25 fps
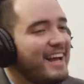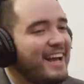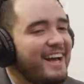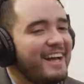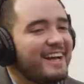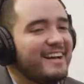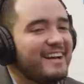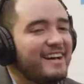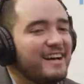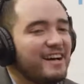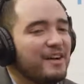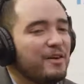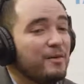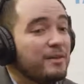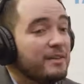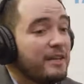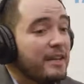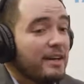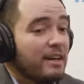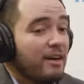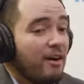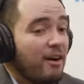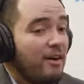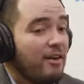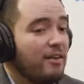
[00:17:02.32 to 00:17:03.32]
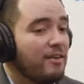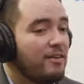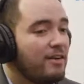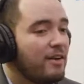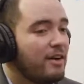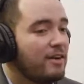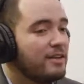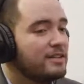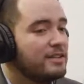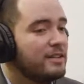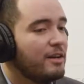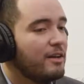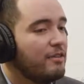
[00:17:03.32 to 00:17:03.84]
And when they call
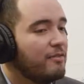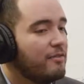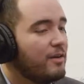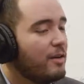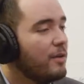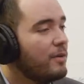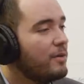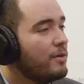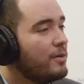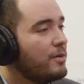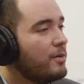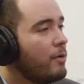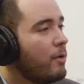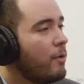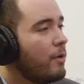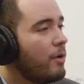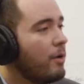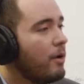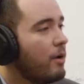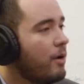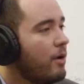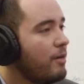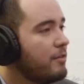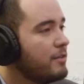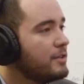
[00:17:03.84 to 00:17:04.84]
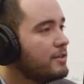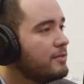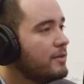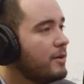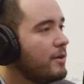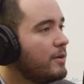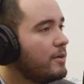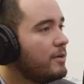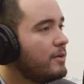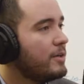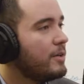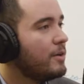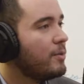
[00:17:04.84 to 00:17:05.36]
our cell phone or our office
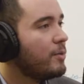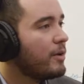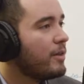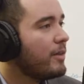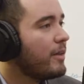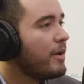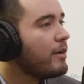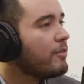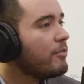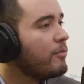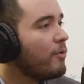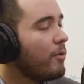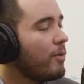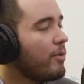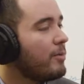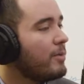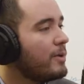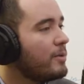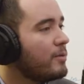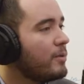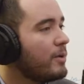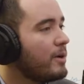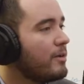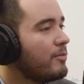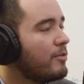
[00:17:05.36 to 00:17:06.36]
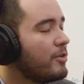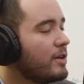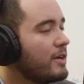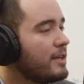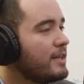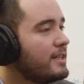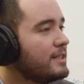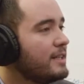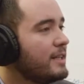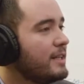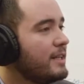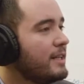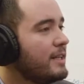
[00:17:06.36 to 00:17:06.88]
phone, we're there for them. And whatever it
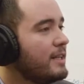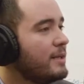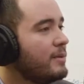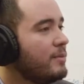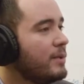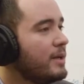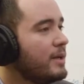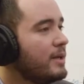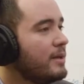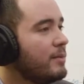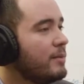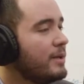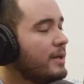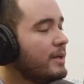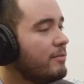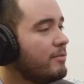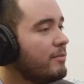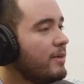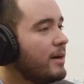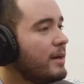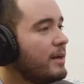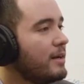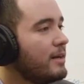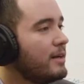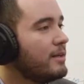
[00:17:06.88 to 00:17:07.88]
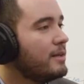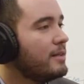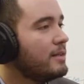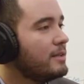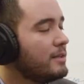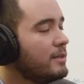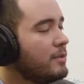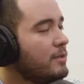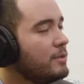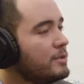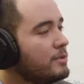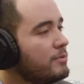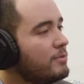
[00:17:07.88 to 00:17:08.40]
is they need, we can find a
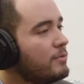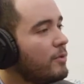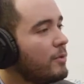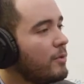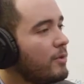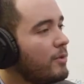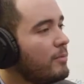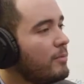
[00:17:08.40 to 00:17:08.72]
solution for